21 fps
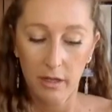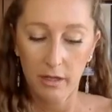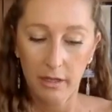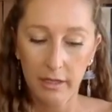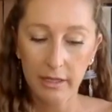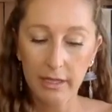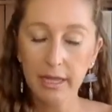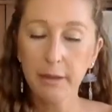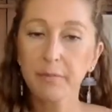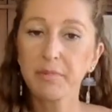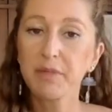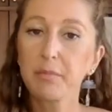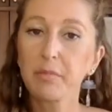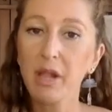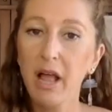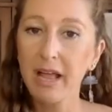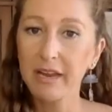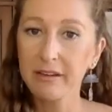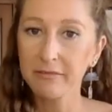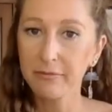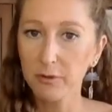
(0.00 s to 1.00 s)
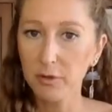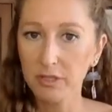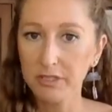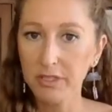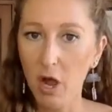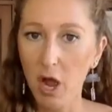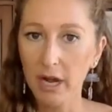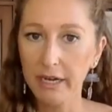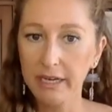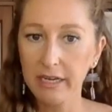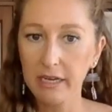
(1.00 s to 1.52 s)
keep the blindfold
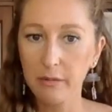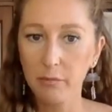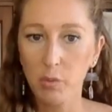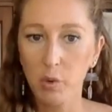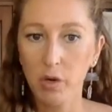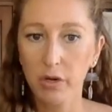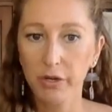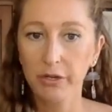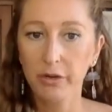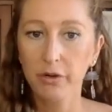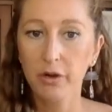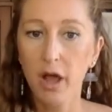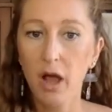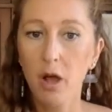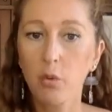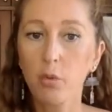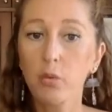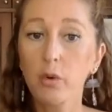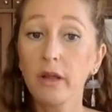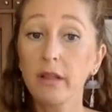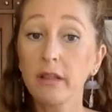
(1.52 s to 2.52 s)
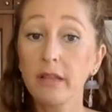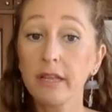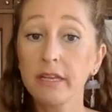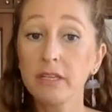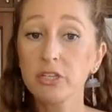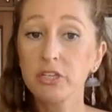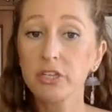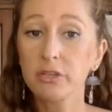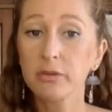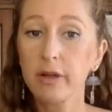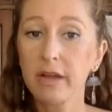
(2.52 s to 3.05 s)
on anymore. You're not willing
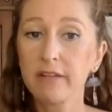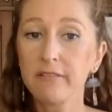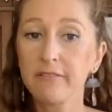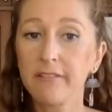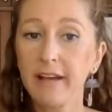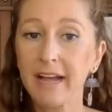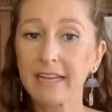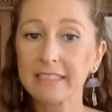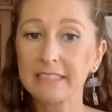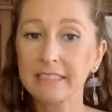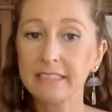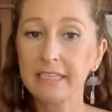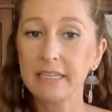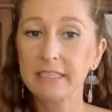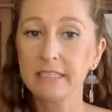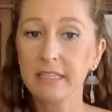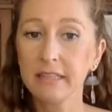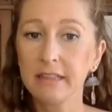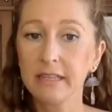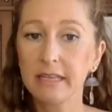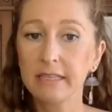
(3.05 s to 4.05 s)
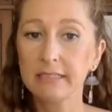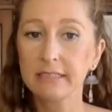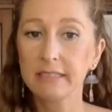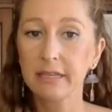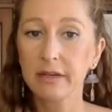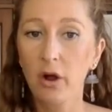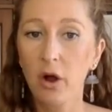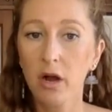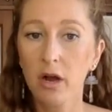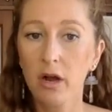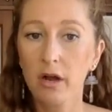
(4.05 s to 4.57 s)
to invest into things that
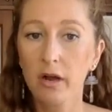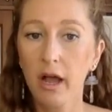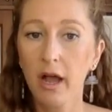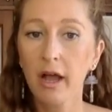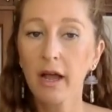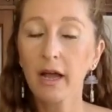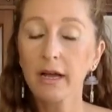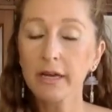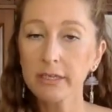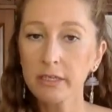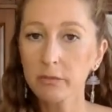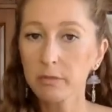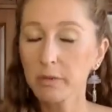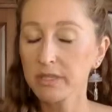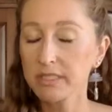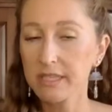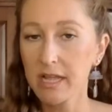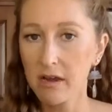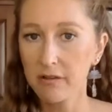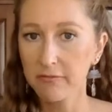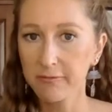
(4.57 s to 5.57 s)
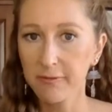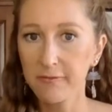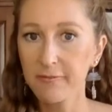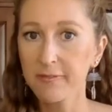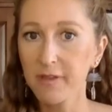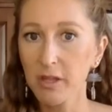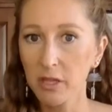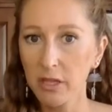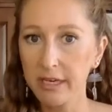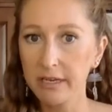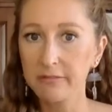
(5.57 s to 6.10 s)
aren't 100%
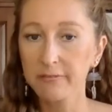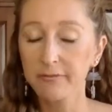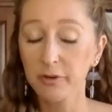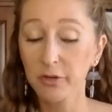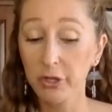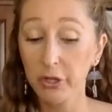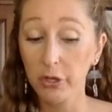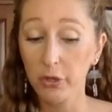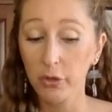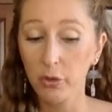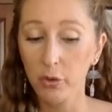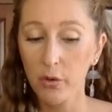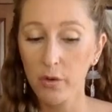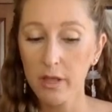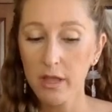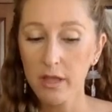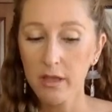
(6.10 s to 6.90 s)
fulfilling for you.